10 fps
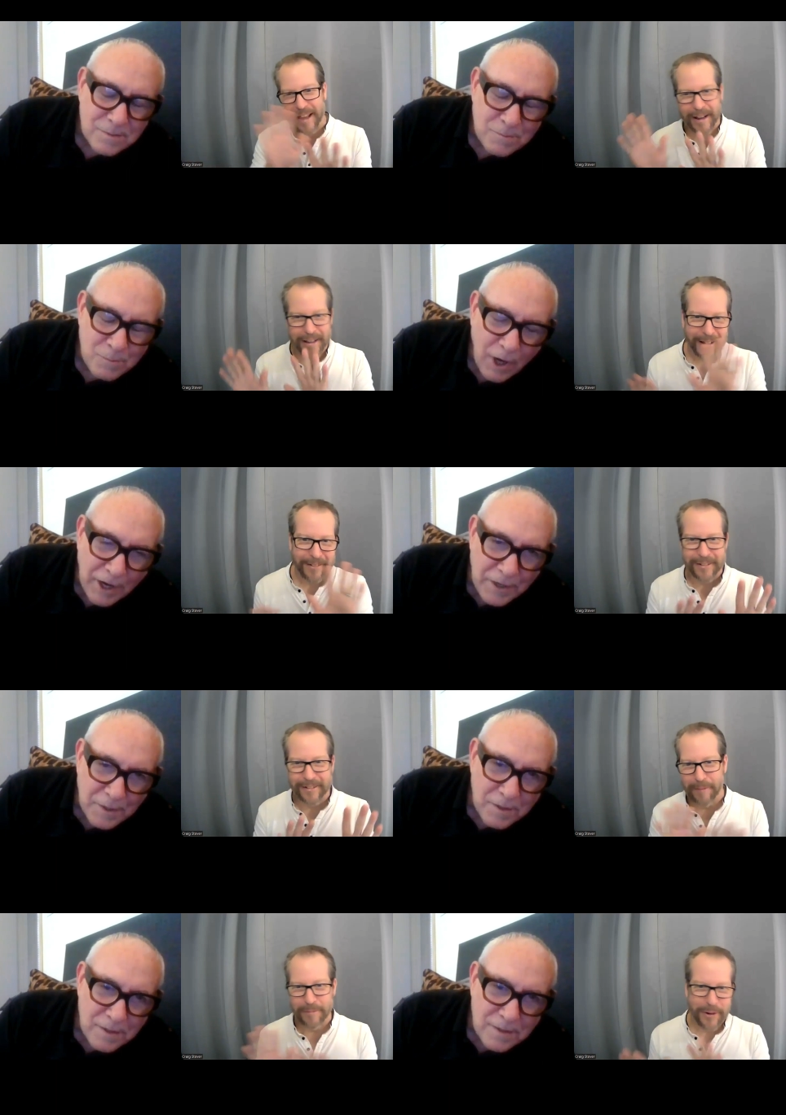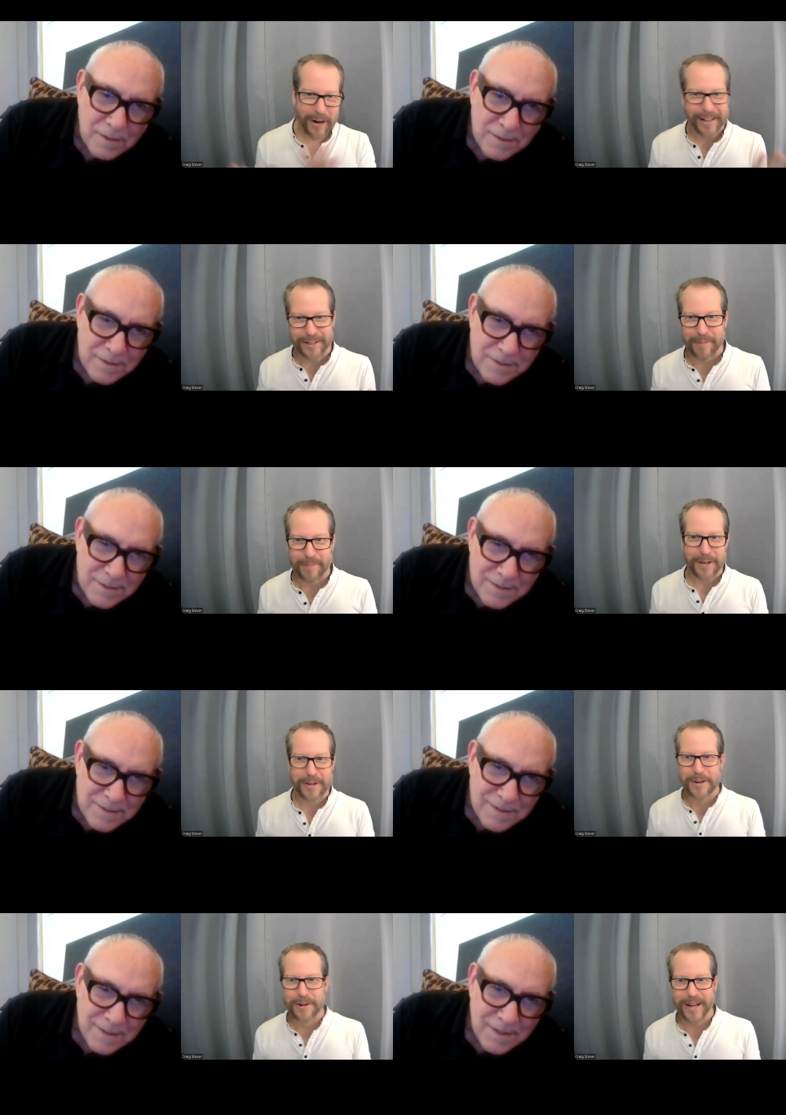Speaker 1: then I'm creating
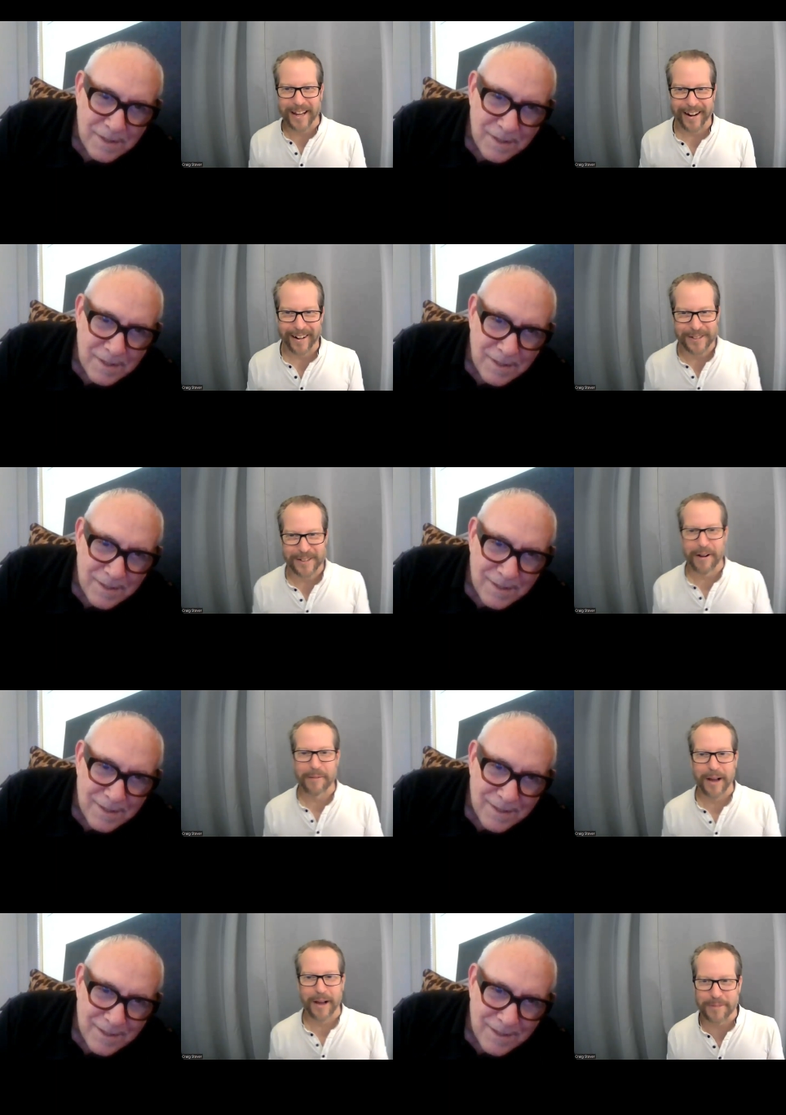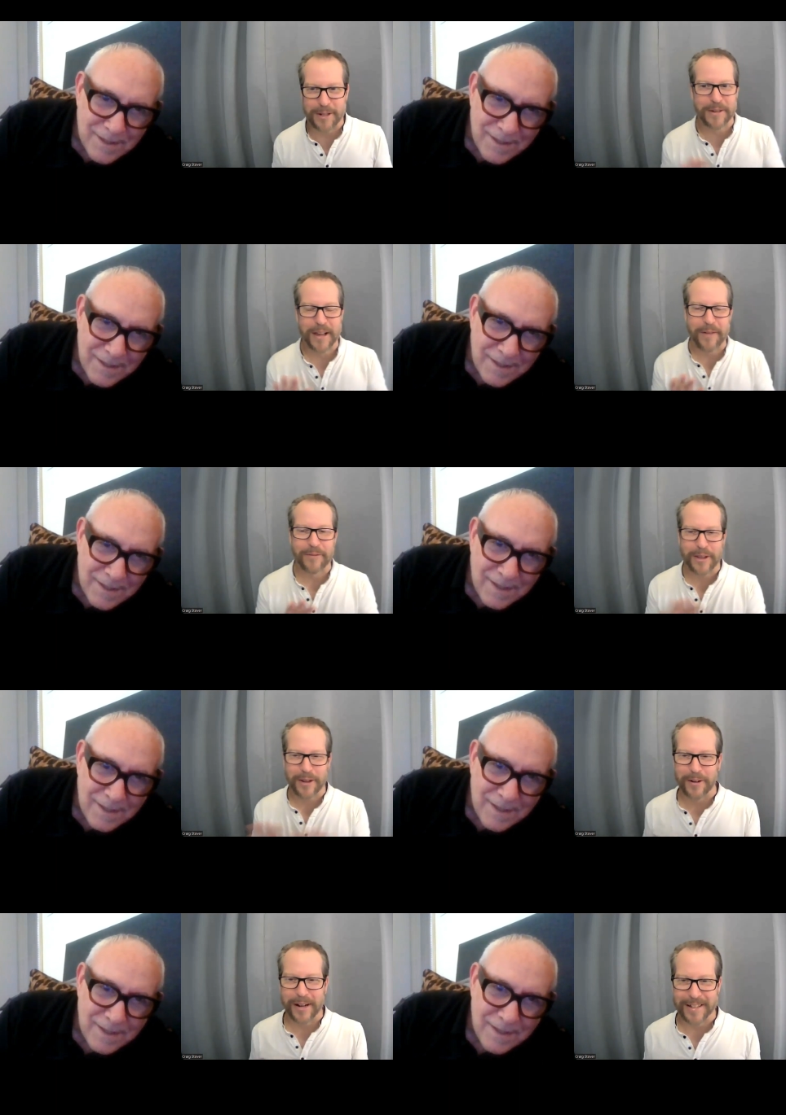something new here. So I'm just kind of
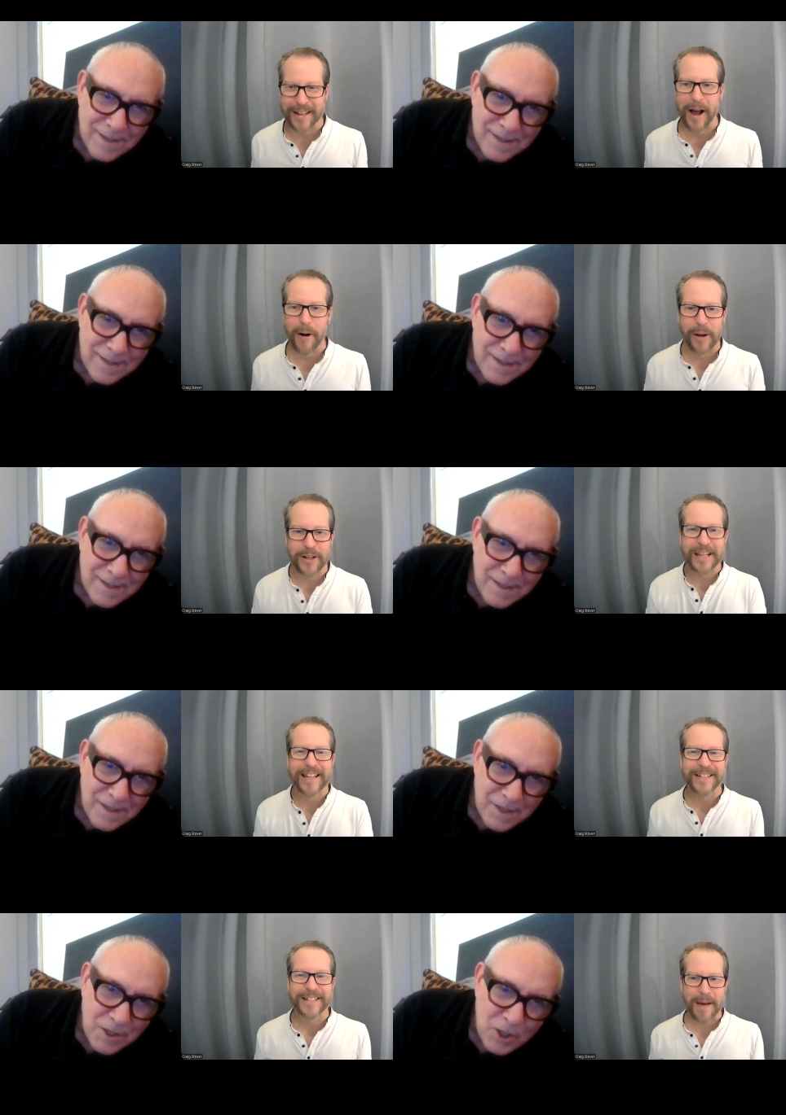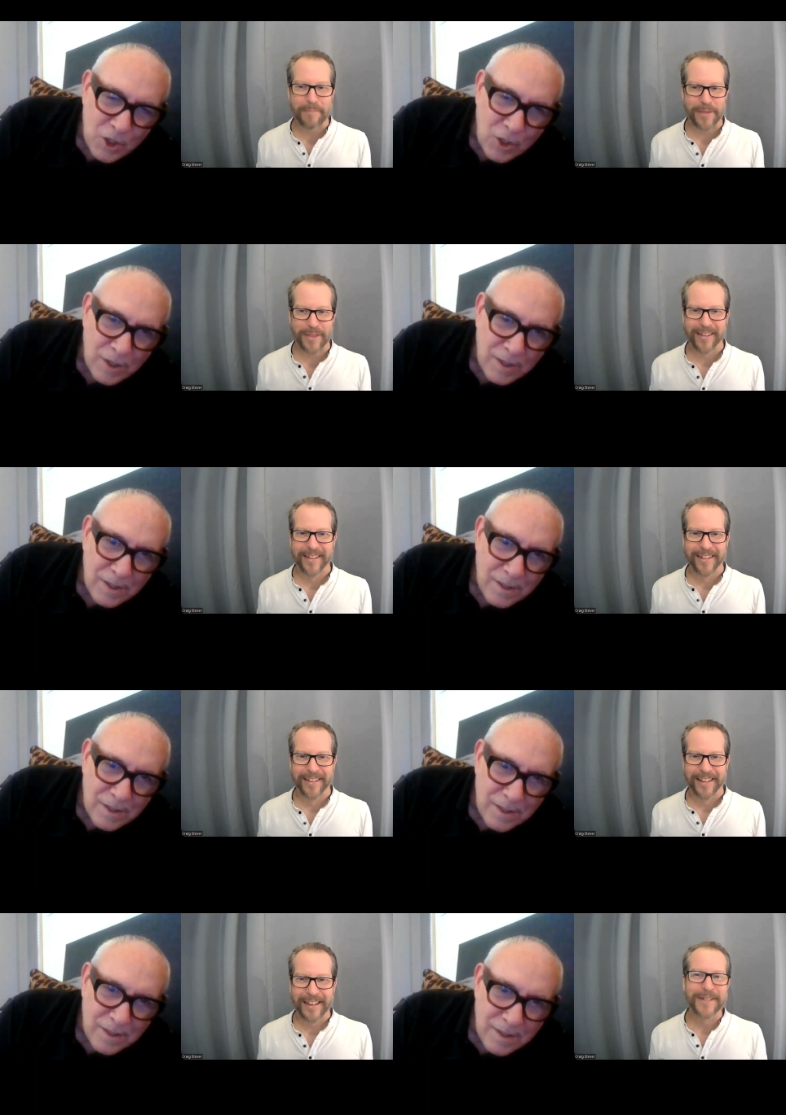curious how much in depth
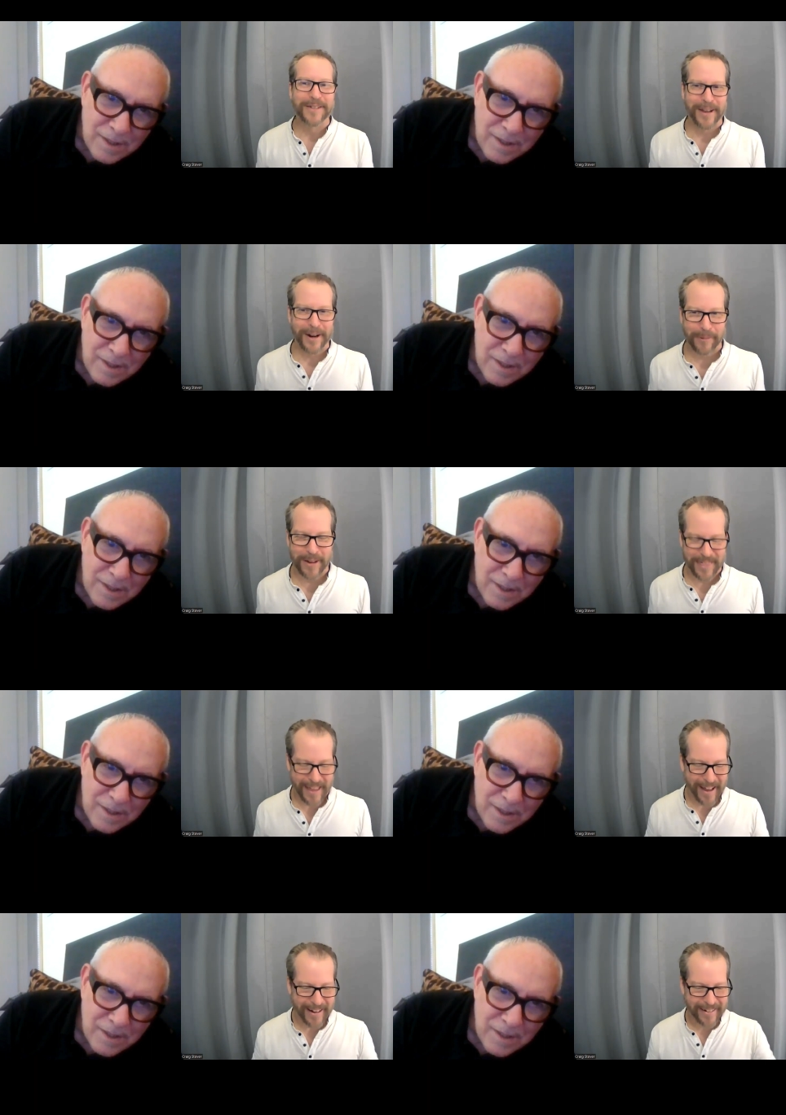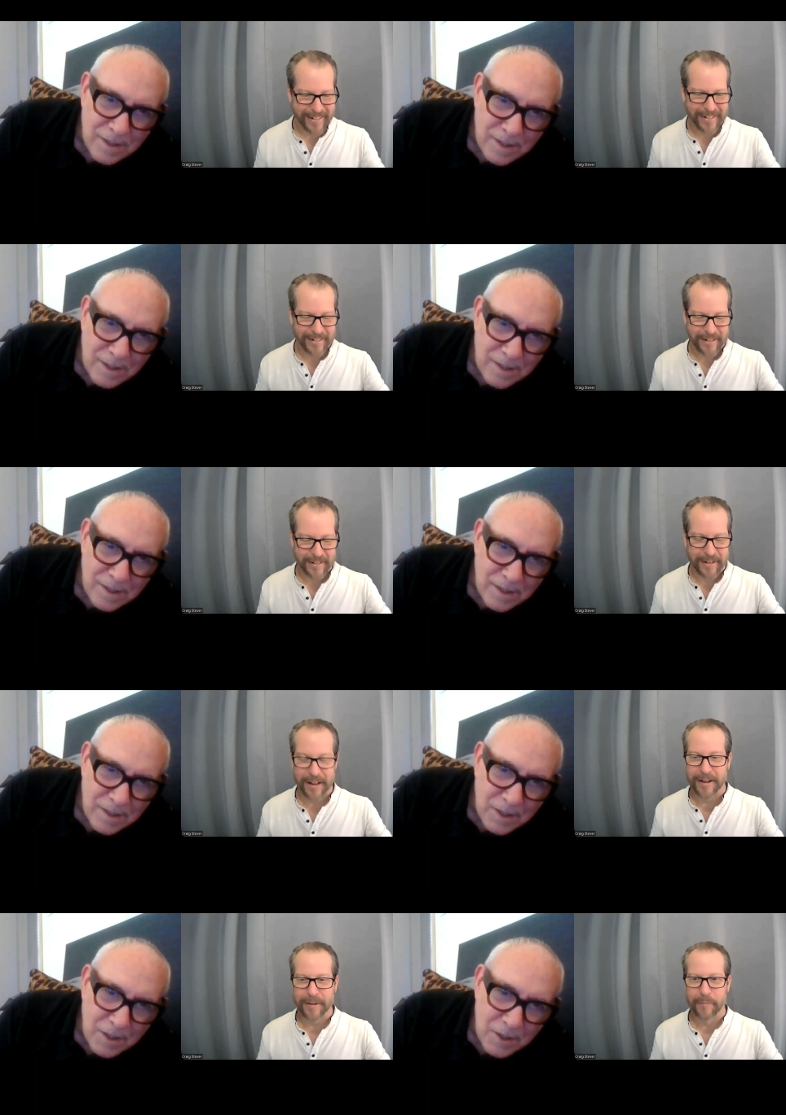is there with that.
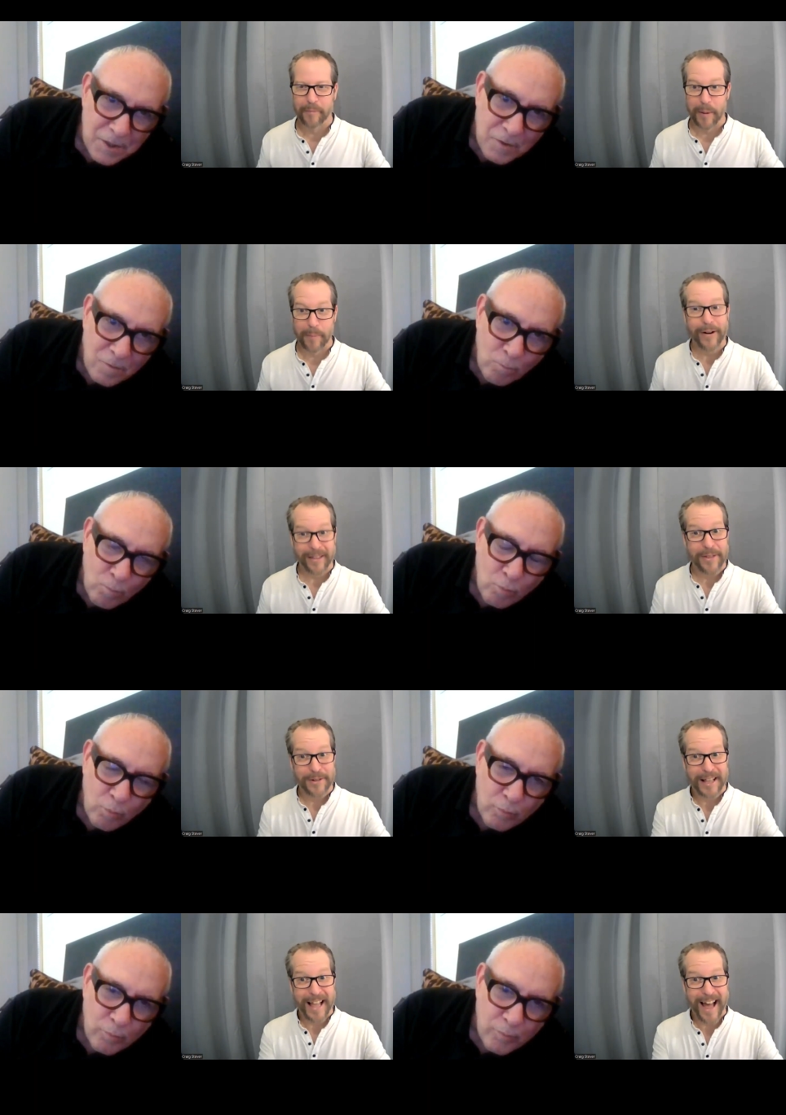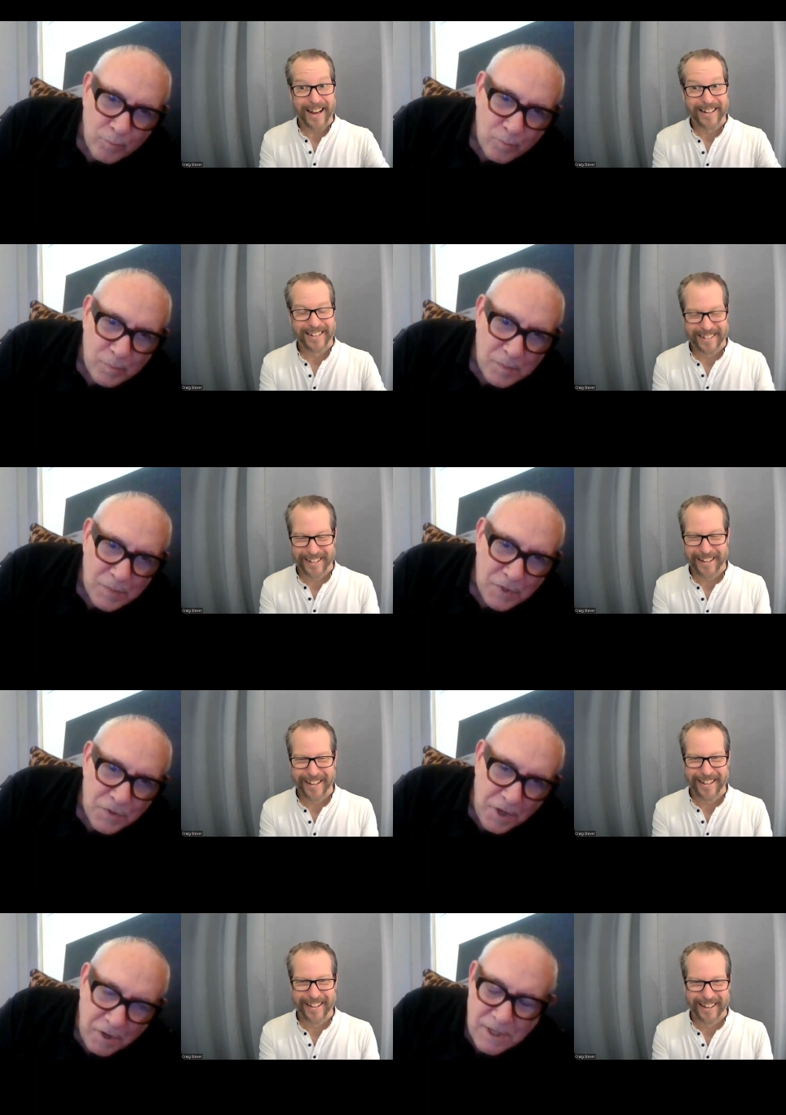But apparently there's a lot.
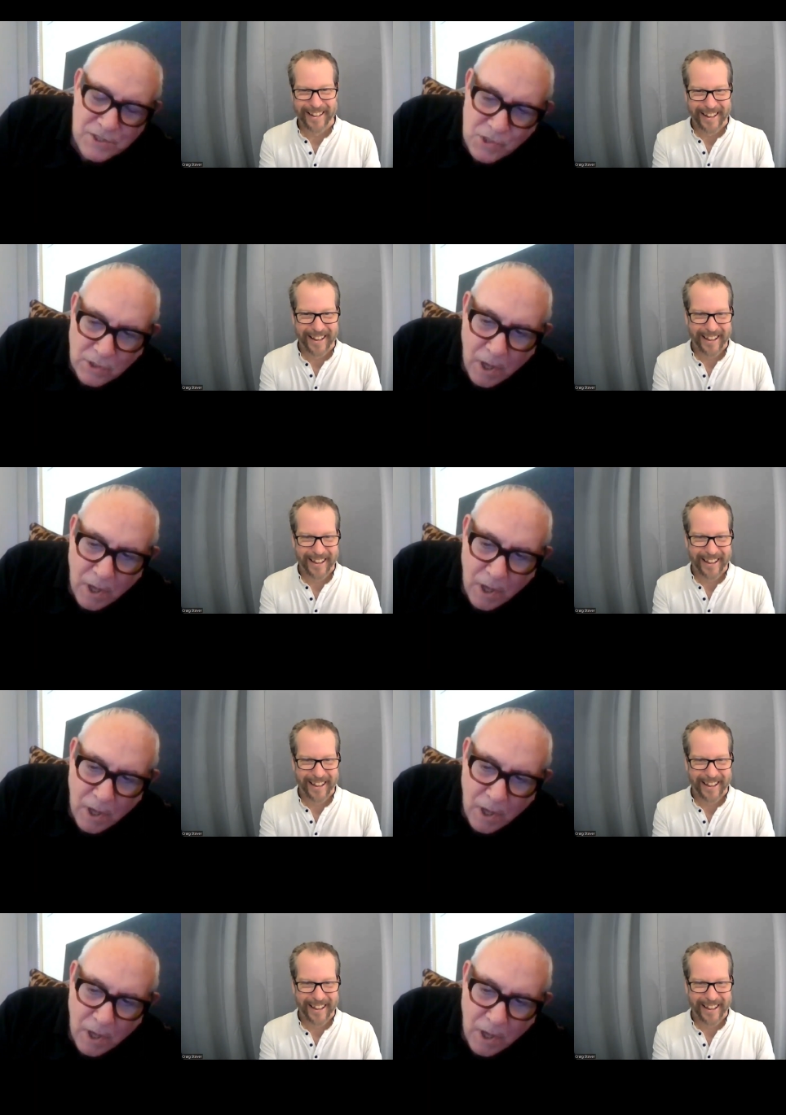
Speaker 2: There is a